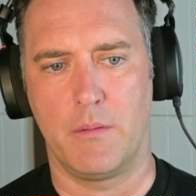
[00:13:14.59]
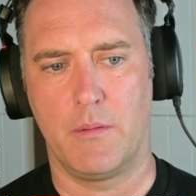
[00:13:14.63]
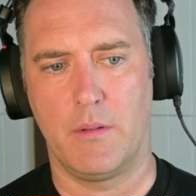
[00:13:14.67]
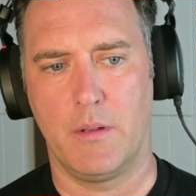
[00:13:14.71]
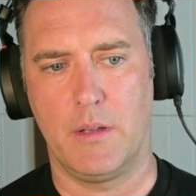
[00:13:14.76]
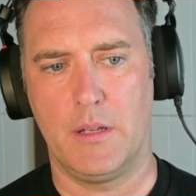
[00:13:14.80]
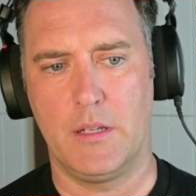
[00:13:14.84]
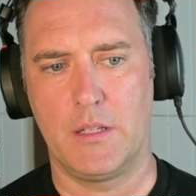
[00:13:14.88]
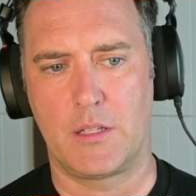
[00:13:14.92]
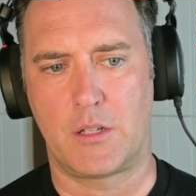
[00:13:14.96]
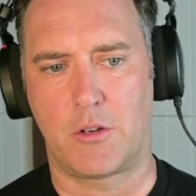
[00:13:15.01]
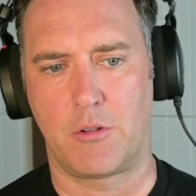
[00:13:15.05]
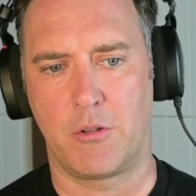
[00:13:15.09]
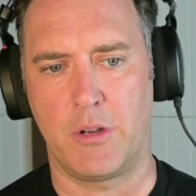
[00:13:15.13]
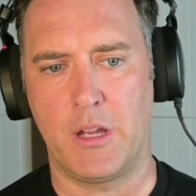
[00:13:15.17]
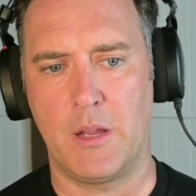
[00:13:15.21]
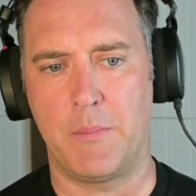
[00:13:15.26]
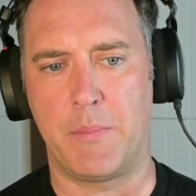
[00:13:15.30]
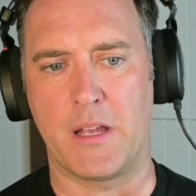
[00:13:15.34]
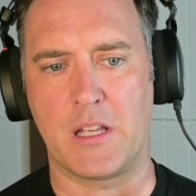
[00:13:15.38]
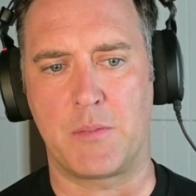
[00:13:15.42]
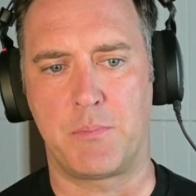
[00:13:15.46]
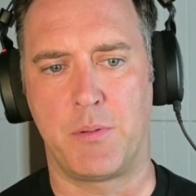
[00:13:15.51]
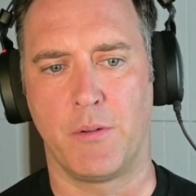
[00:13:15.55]
his career
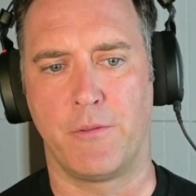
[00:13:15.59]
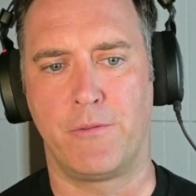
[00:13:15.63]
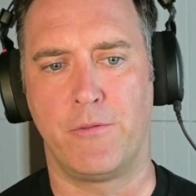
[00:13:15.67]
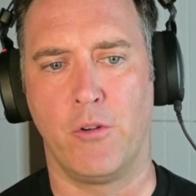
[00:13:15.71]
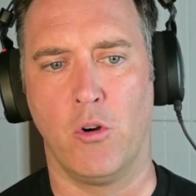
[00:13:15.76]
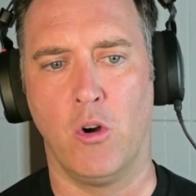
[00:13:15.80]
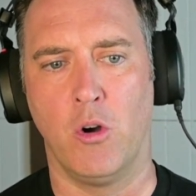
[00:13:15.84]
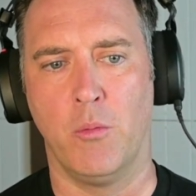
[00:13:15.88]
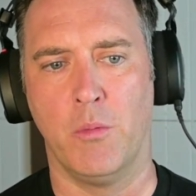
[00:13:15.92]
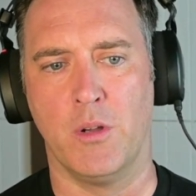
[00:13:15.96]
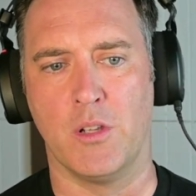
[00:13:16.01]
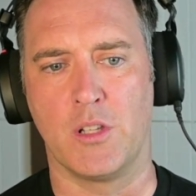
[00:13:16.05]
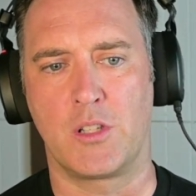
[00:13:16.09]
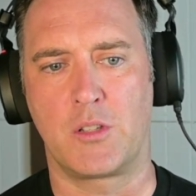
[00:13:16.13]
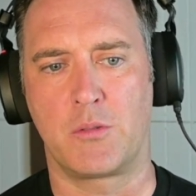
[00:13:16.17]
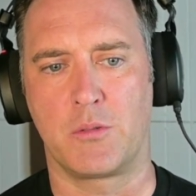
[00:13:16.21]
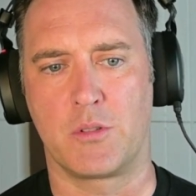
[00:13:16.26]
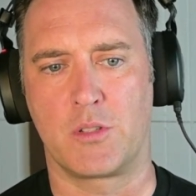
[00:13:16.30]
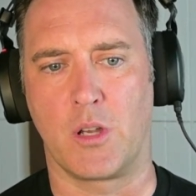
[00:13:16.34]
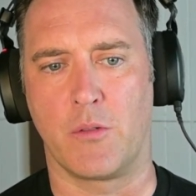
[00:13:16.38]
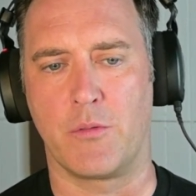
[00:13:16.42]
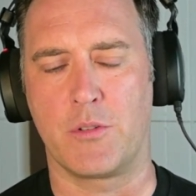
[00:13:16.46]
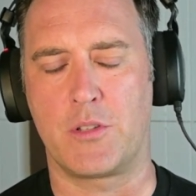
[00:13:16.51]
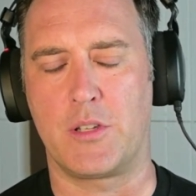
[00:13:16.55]
best performance
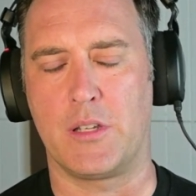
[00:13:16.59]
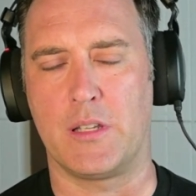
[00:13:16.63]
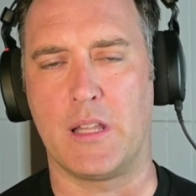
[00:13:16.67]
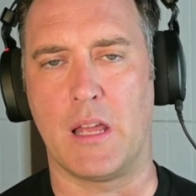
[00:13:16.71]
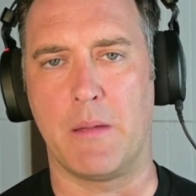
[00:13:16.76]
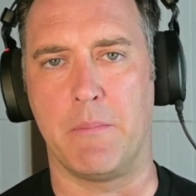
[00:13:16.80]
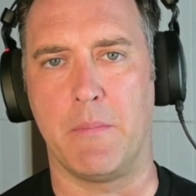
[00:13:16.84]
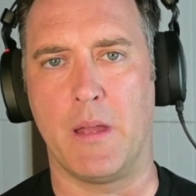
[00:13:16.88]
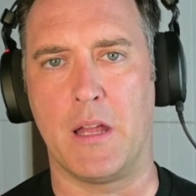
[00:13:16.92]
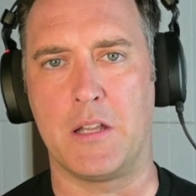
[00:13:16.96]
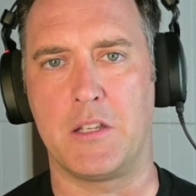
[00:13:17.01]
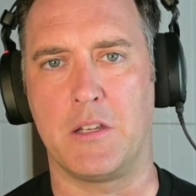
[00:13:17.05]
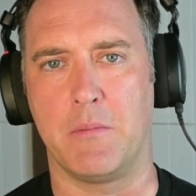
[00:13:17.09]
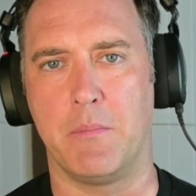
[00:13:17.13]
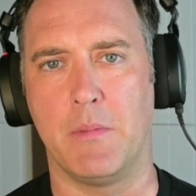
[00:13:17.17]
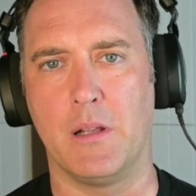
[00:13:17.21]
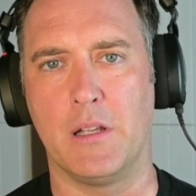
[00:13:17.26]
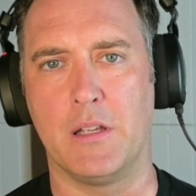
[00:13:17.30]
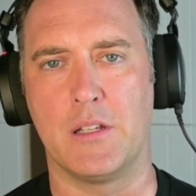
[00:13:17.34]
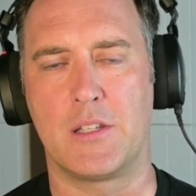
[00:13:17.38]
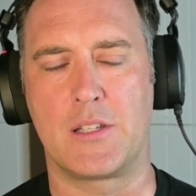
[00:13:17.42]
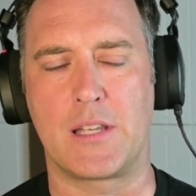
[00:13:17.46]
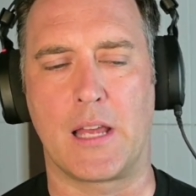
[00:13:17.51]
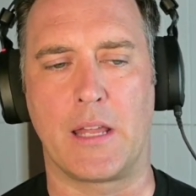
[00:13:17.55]
was obviously that Magic
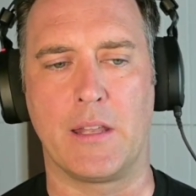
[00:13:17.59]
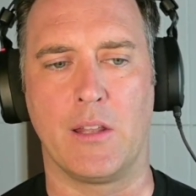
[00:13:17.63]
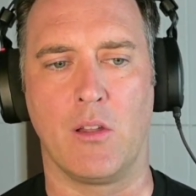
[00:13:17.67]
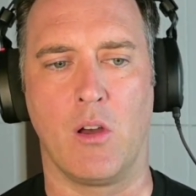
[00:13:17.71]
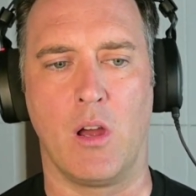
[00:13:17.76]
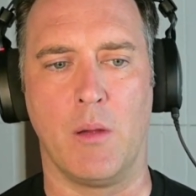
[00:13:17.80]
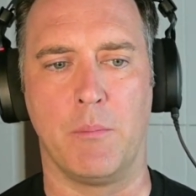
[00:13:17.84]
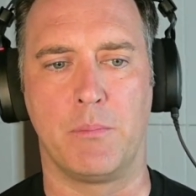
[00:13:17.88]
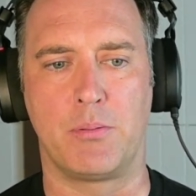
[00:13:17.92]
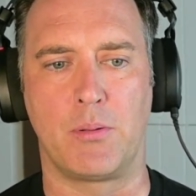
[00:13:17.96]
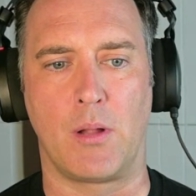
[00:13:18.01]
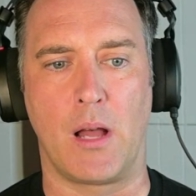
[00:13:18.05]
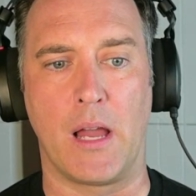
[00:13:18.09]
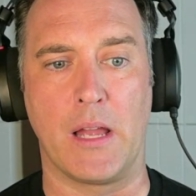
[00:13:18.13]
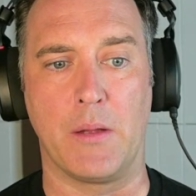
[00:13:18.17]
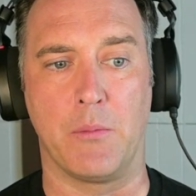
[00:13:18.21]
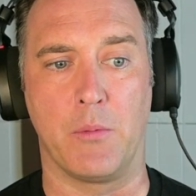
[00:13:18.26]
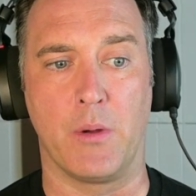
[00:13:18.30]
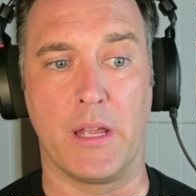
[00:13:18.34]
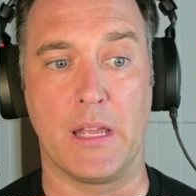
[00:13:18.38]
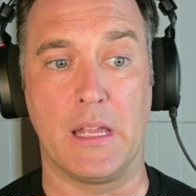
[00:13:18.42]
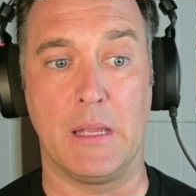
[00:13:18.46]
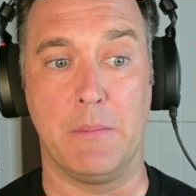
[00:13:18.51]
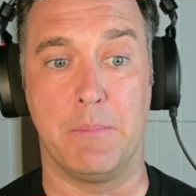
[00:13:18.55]
Million Sunline Plate
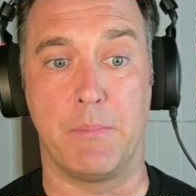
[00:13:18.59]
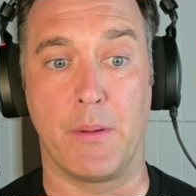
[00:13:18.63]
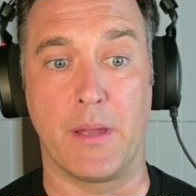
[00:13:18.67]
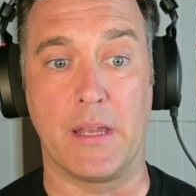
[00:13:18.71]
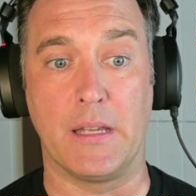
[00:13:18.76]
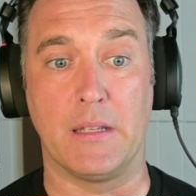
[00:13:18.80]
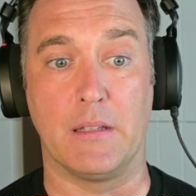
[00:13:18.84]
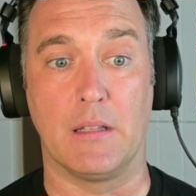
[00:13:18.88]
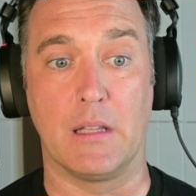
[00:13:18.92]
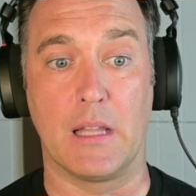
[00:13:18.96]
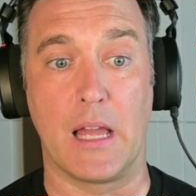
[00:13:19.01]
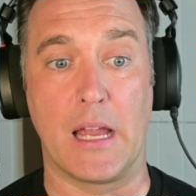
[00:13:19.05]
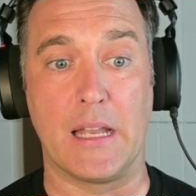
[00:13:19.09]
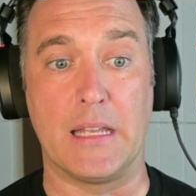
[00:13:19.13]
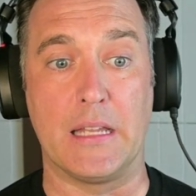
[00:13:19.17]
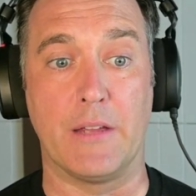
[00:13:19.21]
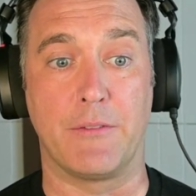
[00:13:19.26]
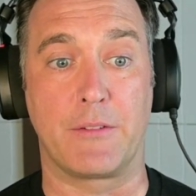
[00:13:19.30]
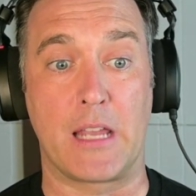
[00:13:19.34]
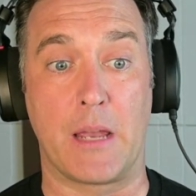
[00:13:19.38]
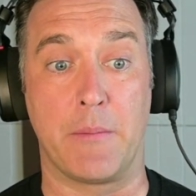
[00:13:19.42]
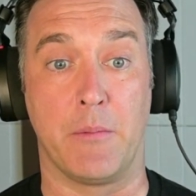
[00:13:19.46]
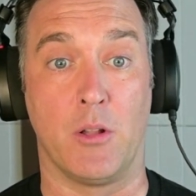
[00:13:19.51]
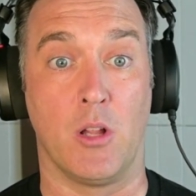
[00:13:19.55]
where he beat Lady
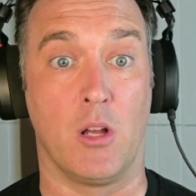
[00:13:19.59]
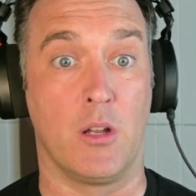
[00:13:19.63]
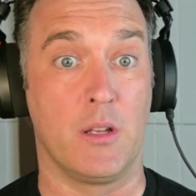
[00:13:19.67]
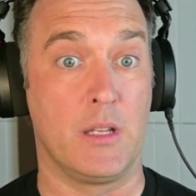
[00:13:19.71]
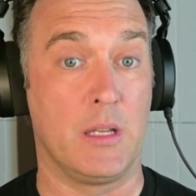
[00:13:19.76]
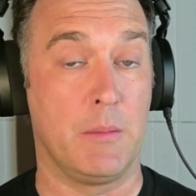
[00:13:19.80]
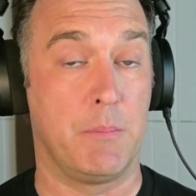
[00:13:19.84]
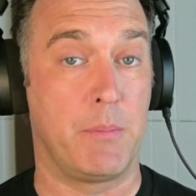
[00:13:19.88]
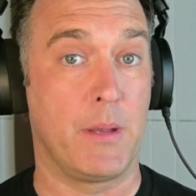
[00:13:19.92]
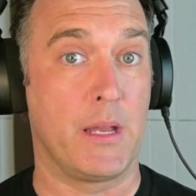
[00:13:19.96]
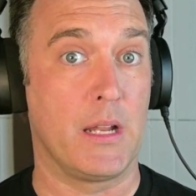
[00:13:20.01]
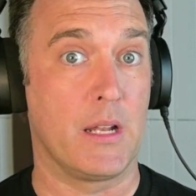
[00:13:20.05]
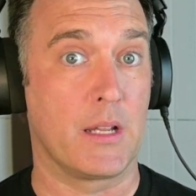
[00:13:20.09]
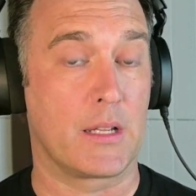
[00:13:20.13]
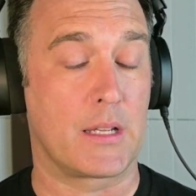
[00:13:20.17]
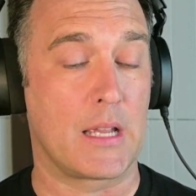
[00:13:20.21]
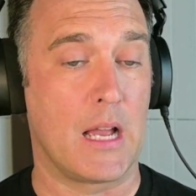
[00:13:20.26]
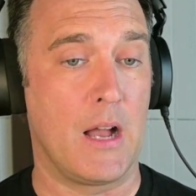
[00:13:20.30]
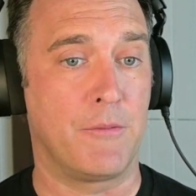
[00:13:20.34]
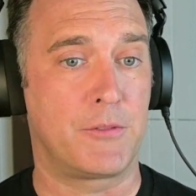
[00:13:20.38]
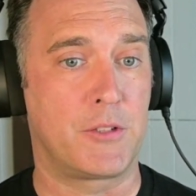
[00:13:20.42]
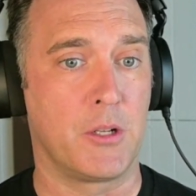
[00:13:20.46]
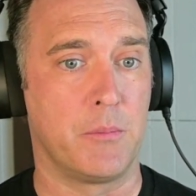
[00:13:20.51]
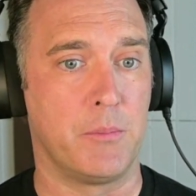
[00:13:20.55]
of Camelot, and he beat her
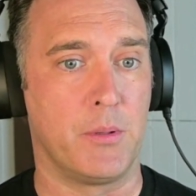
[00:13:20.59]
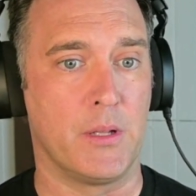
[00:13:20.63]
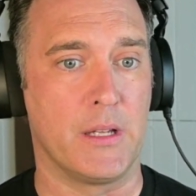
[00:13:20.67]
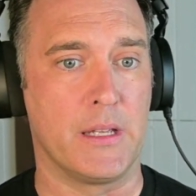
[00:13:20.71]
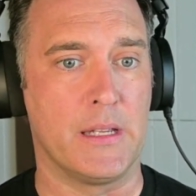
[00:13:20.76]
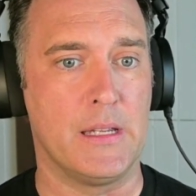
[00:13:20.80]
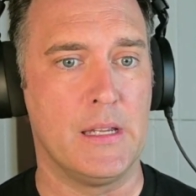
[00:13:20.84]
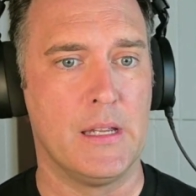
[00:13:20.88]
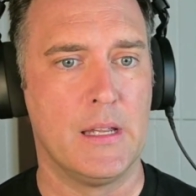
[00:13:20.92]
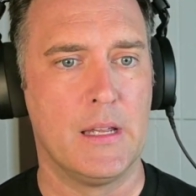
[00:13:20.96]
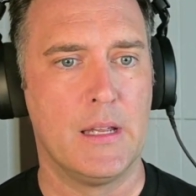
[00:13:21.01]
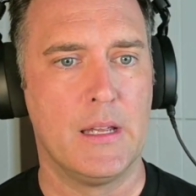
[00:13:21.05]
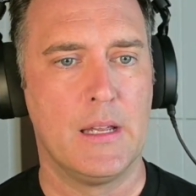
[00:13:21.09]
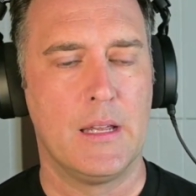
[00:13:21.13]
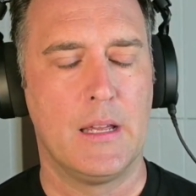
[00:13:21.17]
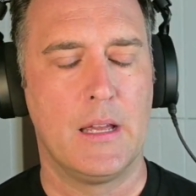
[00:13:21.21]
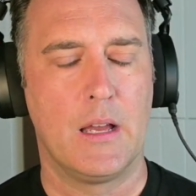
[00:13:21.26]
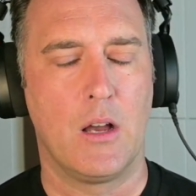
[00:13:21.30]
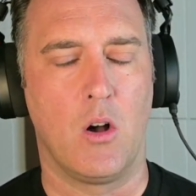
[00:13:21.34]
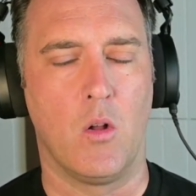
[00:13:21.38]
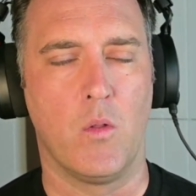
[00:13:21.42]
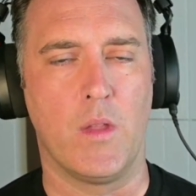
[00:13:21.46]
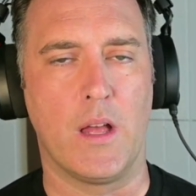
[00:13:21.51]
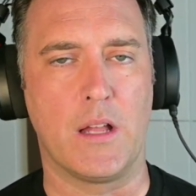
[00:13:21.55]
comfortably
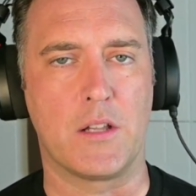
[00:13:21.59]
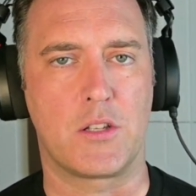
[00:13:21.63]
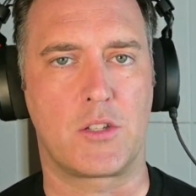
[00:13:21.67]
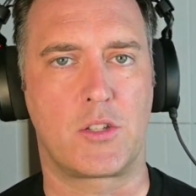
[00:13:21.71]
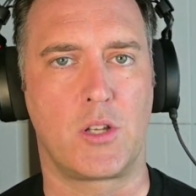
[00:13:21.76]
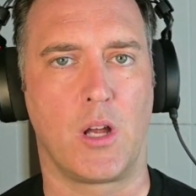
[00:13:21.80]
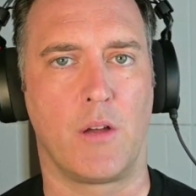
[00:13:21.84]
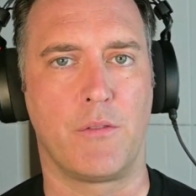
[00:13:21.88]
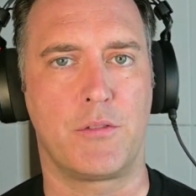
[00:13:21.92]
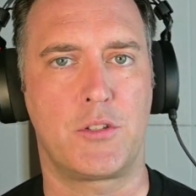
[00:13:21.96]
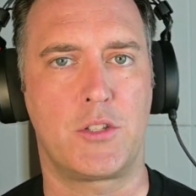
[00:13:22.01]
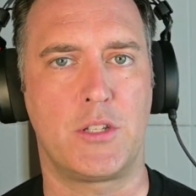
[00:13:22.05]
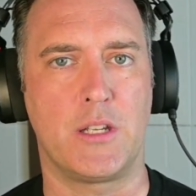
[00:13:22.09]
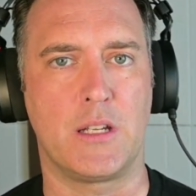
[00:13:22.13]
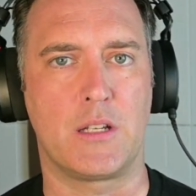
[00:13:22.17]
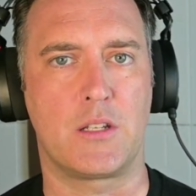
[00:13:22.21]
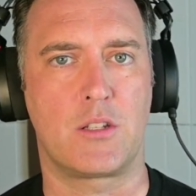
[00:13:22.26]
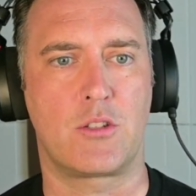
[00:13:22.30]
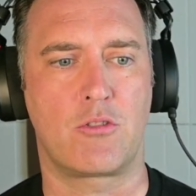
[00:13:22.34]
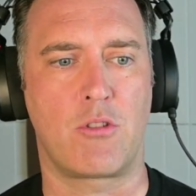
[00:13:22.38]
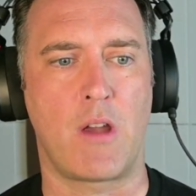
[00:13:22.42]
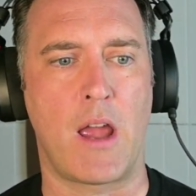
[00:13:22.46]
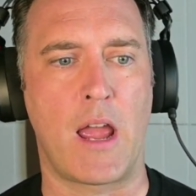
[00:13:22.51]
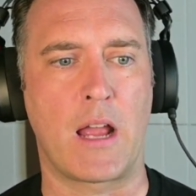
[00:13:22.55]
on that soft 6
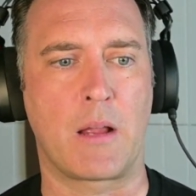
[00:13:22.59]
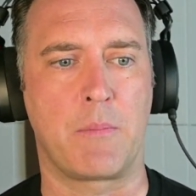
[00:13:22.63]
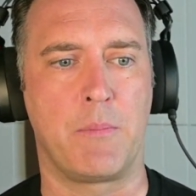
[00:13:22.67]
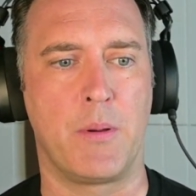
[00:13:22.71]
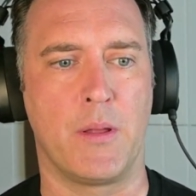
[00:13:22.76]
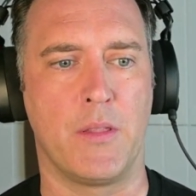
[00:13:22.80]
track.